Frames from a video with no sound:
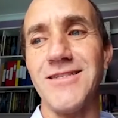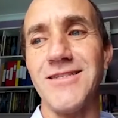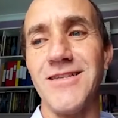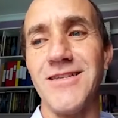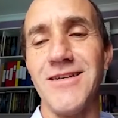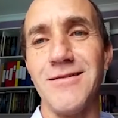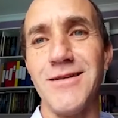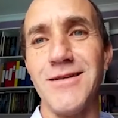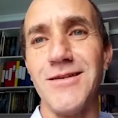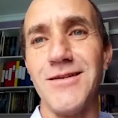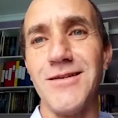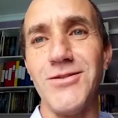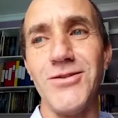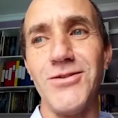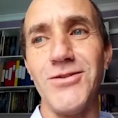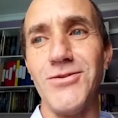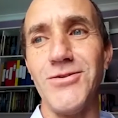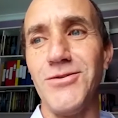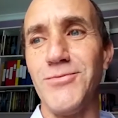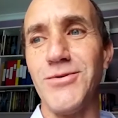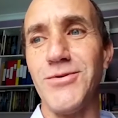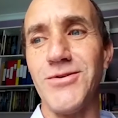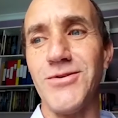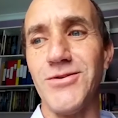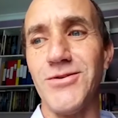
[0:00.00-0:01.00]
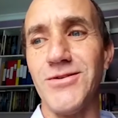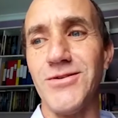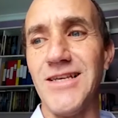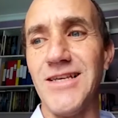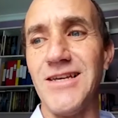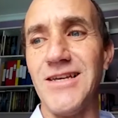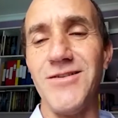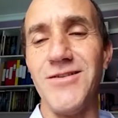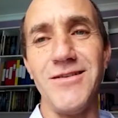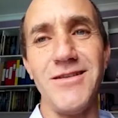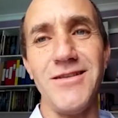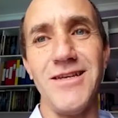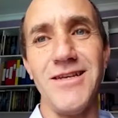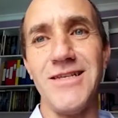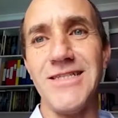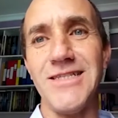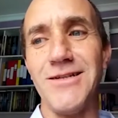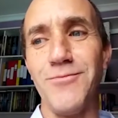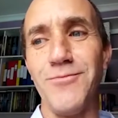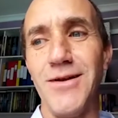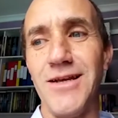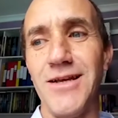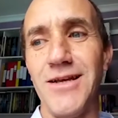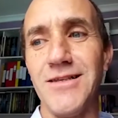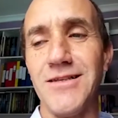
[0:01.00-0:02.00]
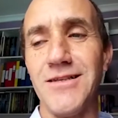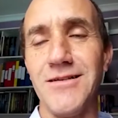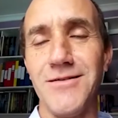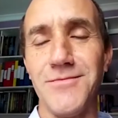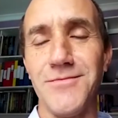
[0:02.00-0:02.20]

thing to do, because everything is in place now.